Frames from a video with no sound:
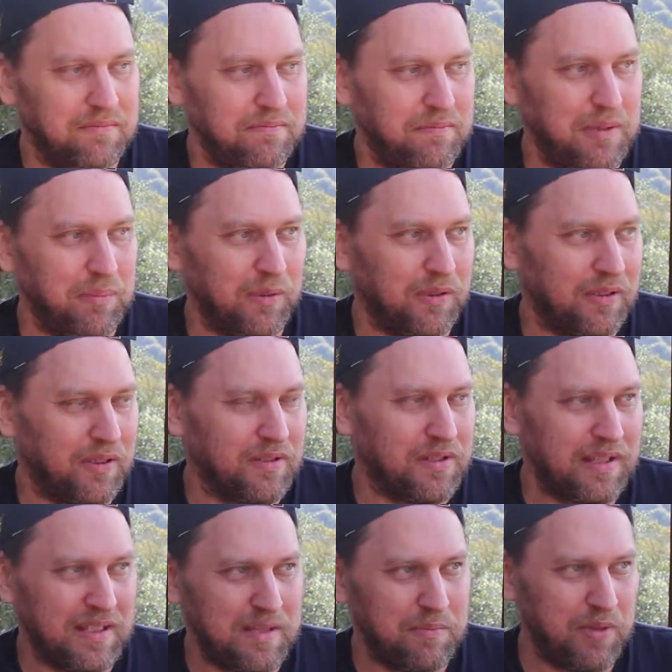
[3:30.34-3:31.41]
there's
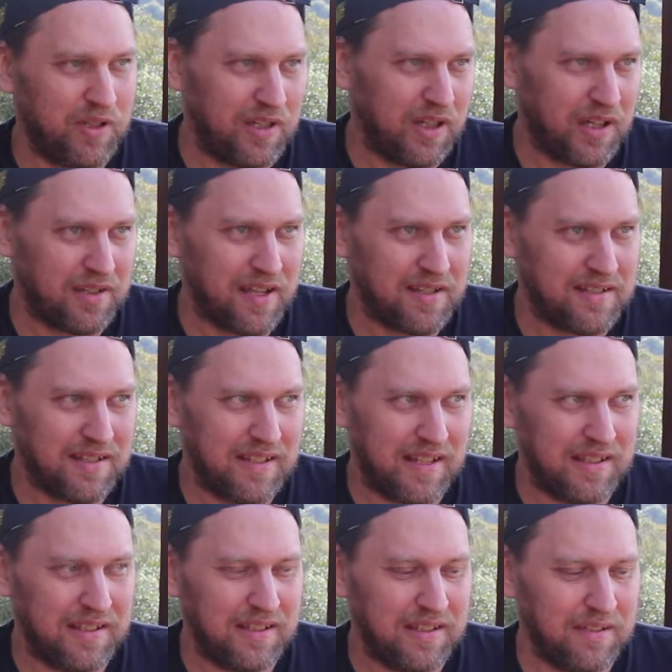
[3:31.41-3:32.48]
like these beauty contests, and
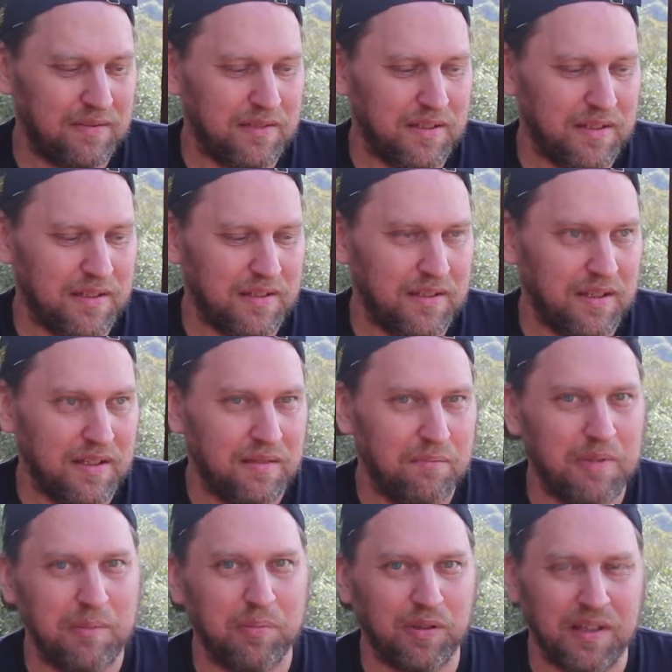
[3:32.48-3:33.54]
then the
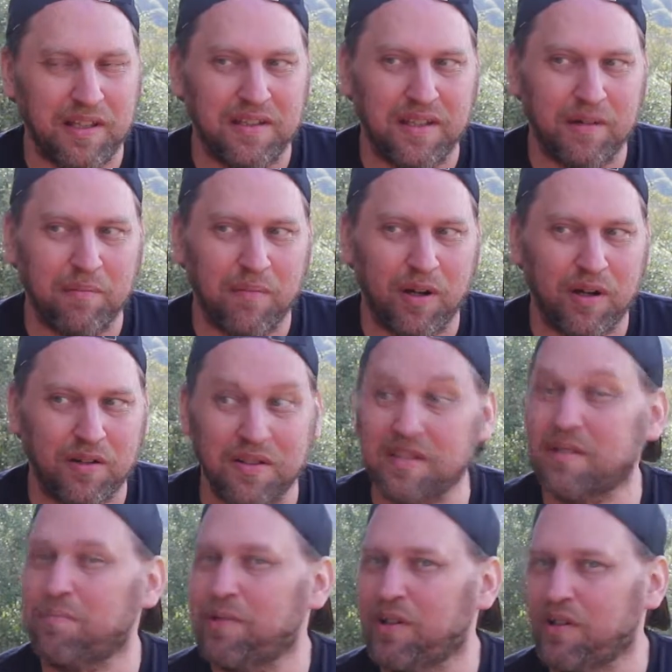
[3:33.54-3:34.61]
people in them are
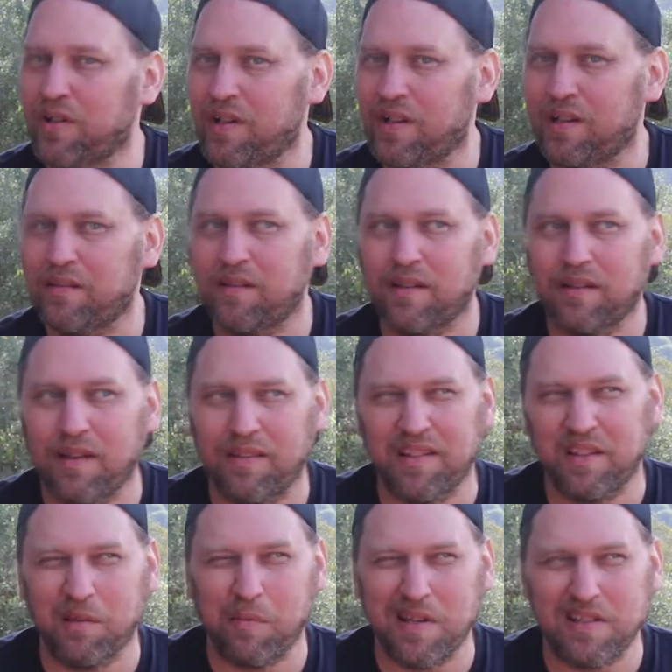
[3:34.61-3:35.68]
disappearing, and I
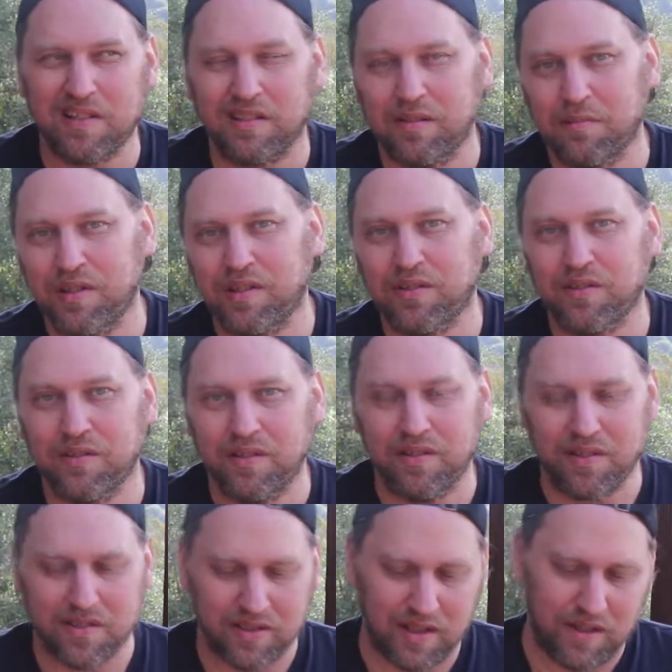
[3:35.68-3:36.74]
think they're basically being turned
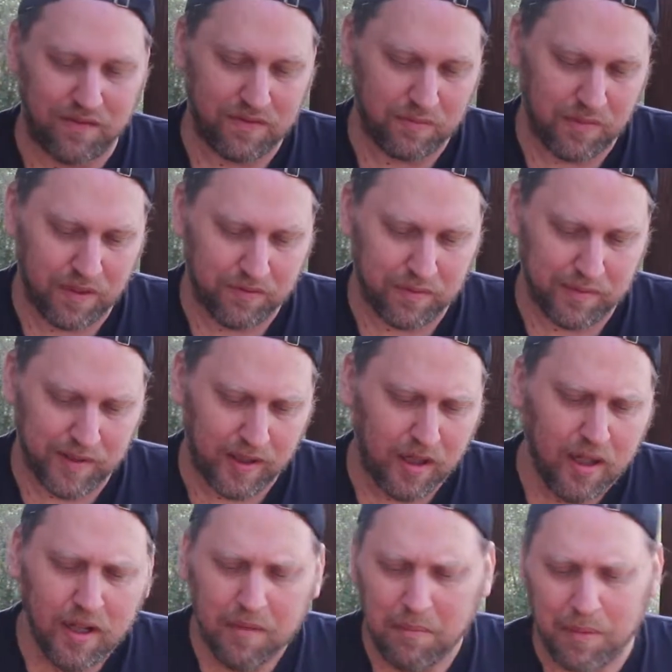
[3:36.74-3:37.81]
into slaves and whatever. But
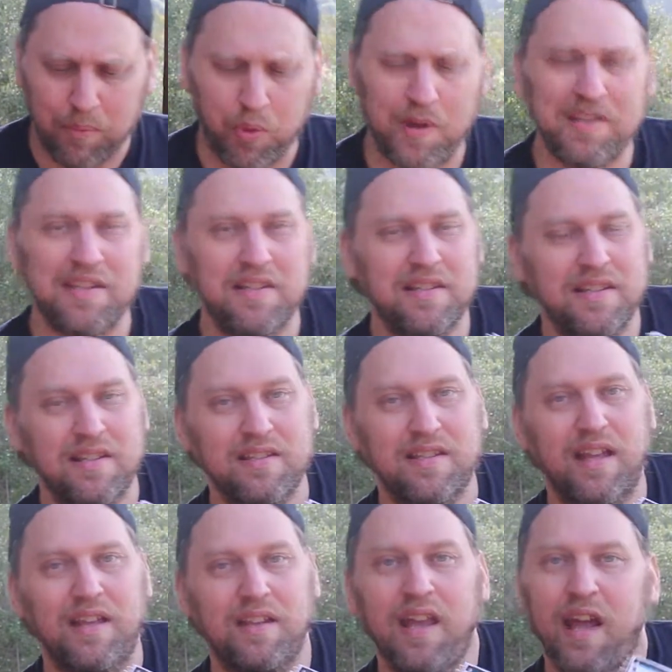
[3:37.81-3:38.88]
my point is
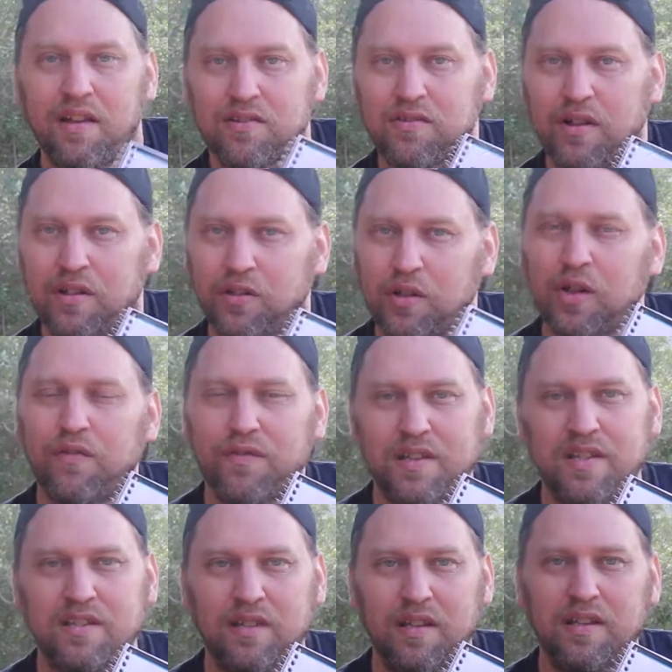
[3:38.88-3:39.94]
that so I look over
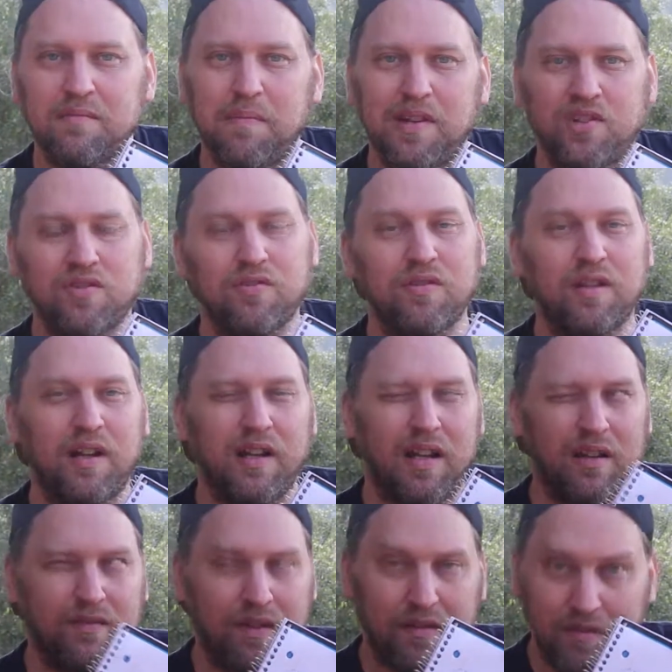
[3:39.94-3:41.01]
this list, make sure that I
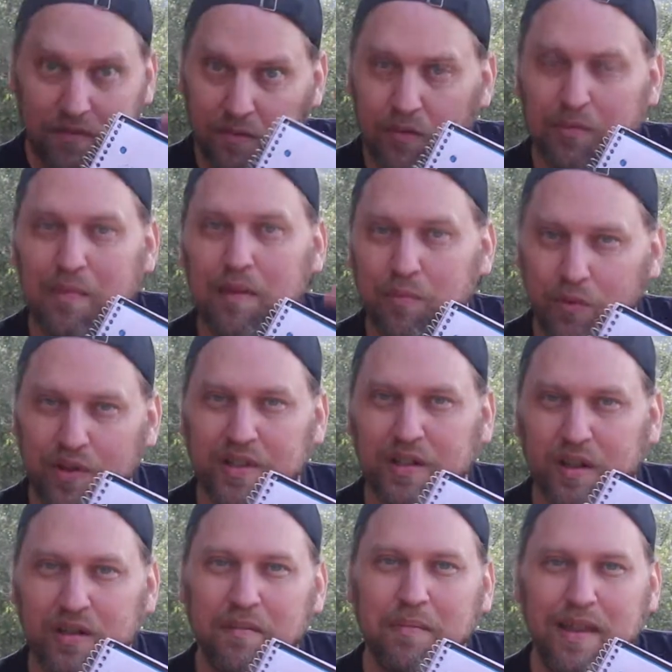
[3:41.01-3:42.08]
have it, and remembering
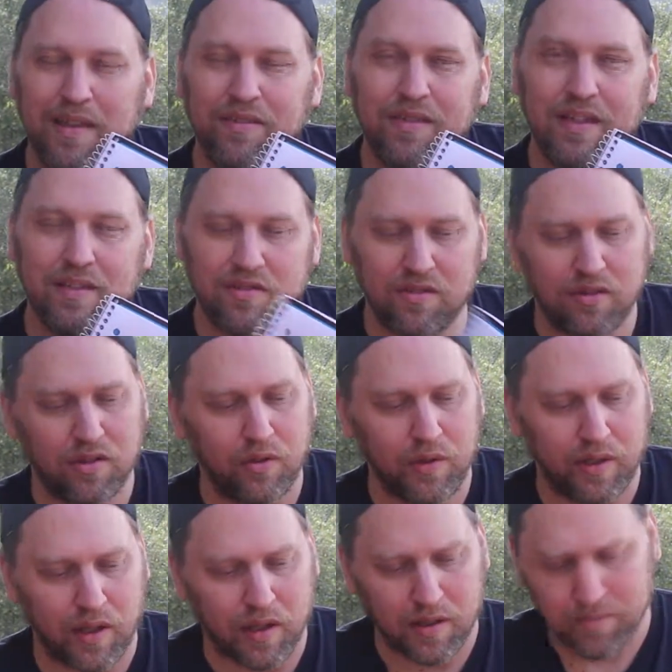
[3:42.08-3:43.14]
all the main things that are
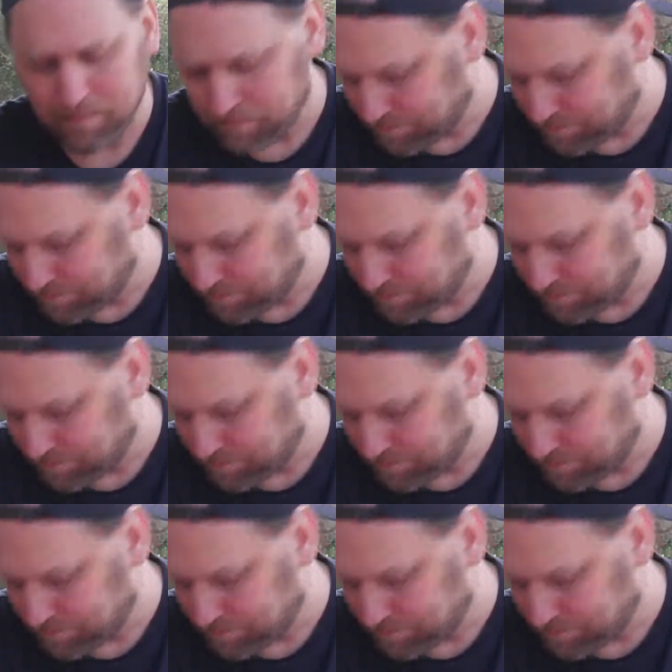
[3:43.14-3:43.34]
going on,